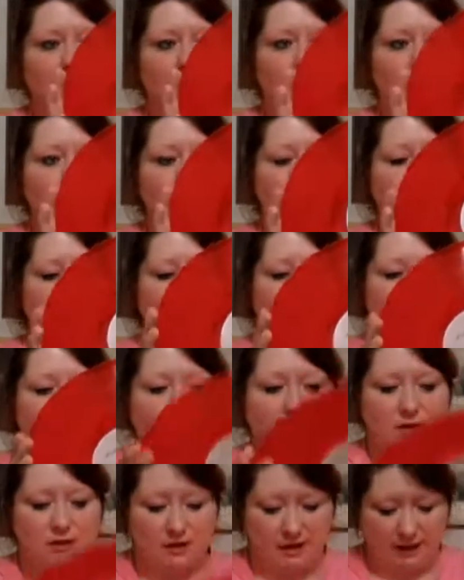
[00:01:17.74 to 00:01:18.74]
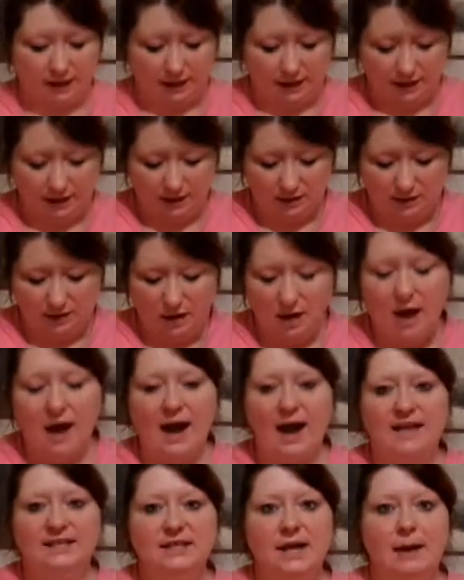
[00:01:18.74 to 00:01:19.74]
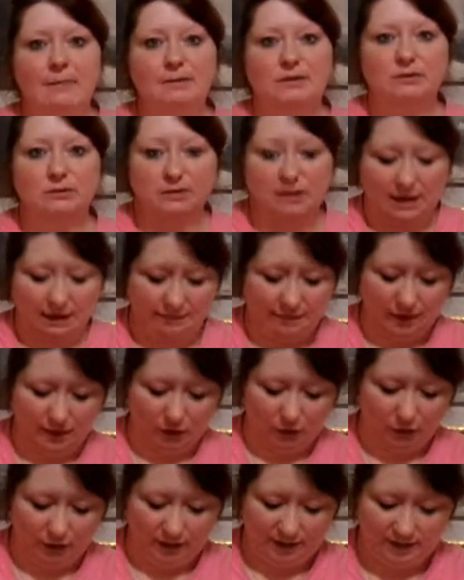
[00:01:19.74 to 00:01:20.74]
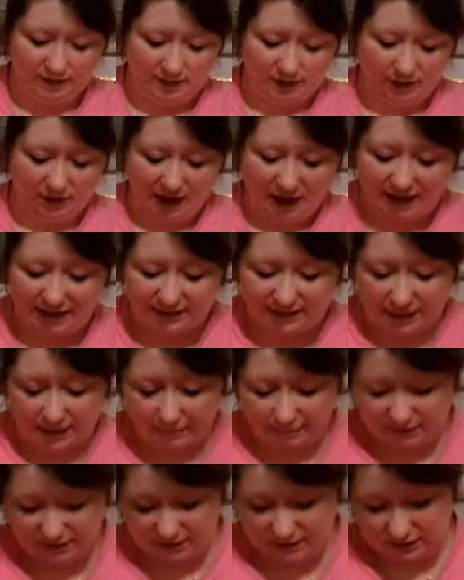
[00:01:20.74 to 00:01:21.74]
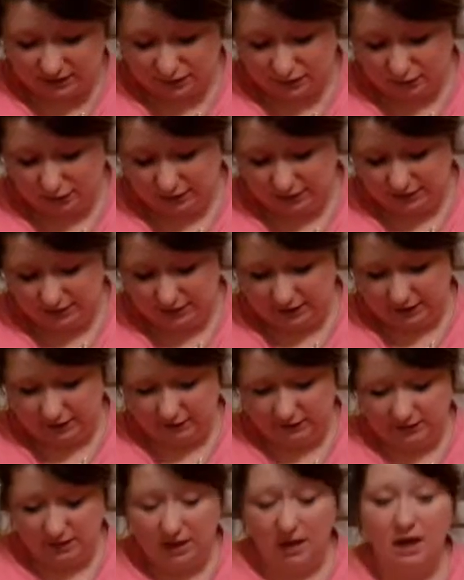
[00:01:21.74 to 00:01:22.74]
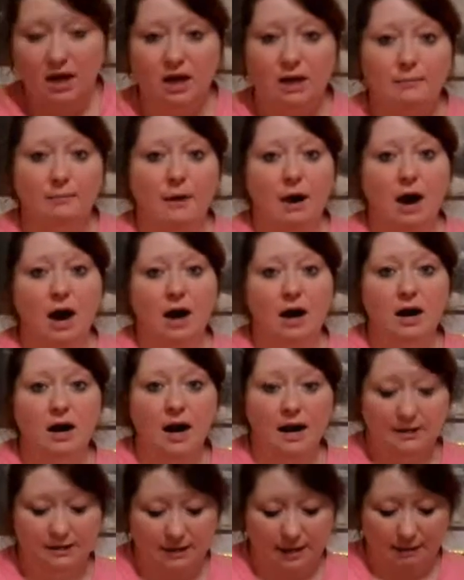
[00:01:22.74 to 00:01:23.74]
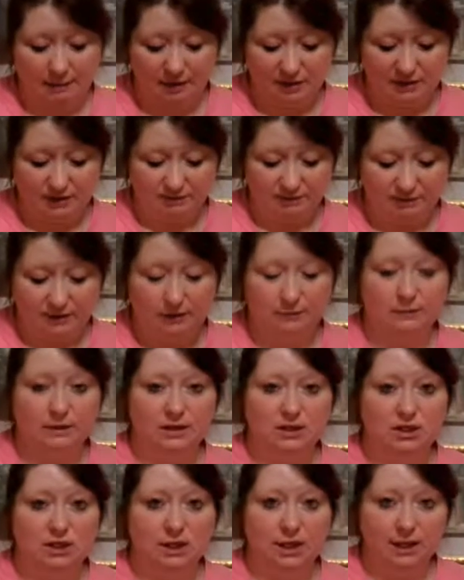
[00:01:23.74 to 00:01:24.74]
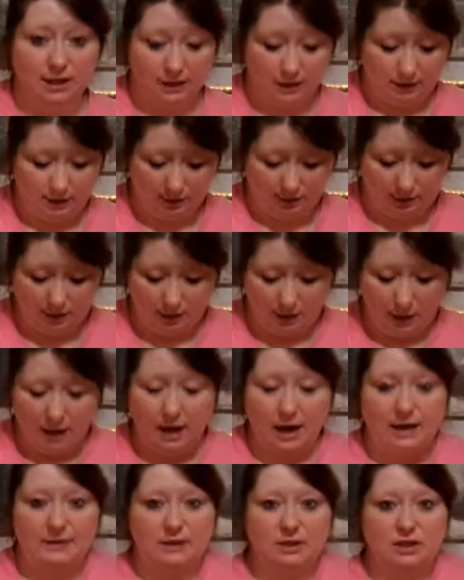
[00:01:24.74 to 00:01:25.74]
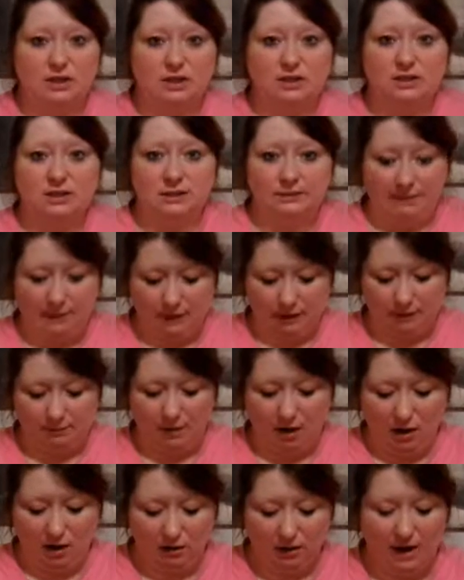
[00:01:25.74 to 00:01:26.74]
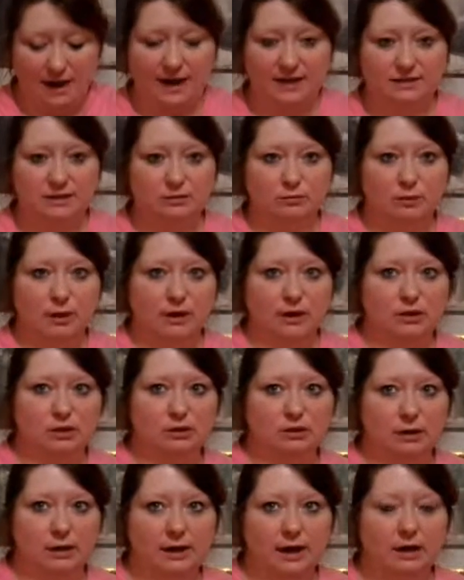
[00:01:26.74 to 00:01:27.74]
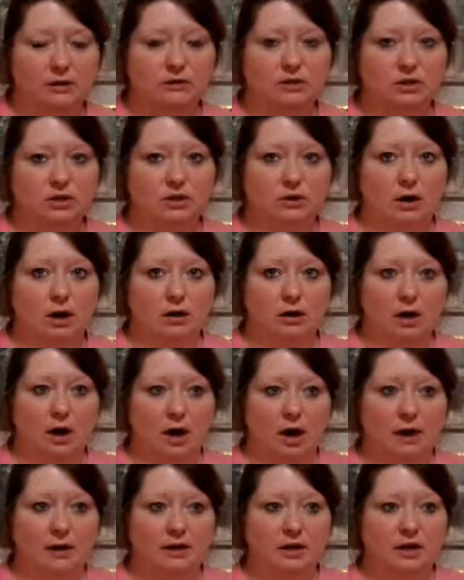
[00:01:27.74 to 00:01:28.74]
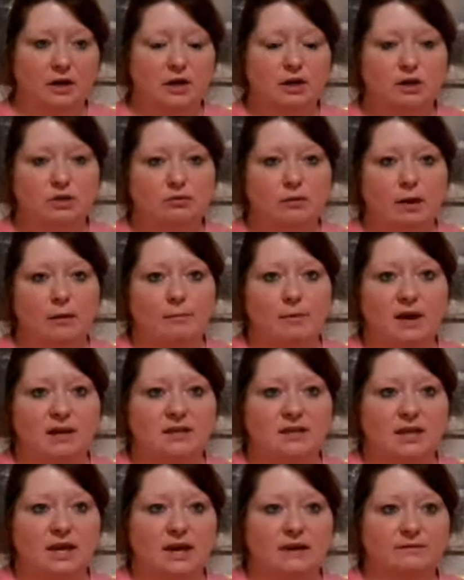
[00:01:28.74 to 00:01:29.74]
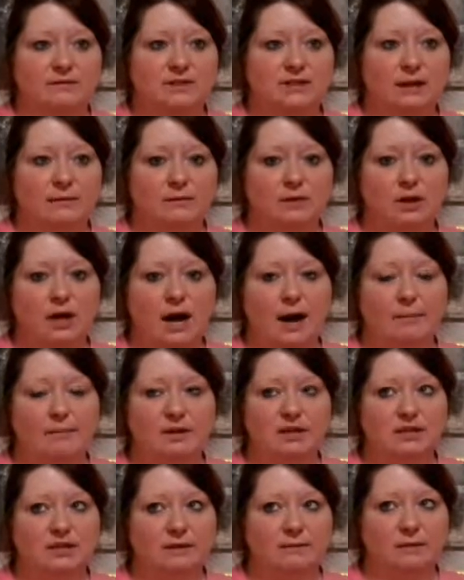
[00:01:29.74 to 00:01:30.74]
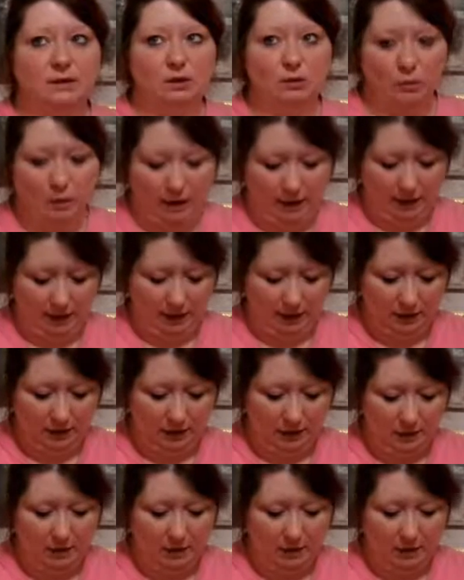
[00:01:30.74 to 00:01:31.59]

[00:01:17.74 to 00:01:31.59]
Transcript: red record, and I got, Hot Topics was having a great sale, and Hot Topics has great sales. Our Hot Topics in Flint, Michigan at the Genesee Valley Mall has records right now until they're all gone. twelve bucks, and they have several copies if you want it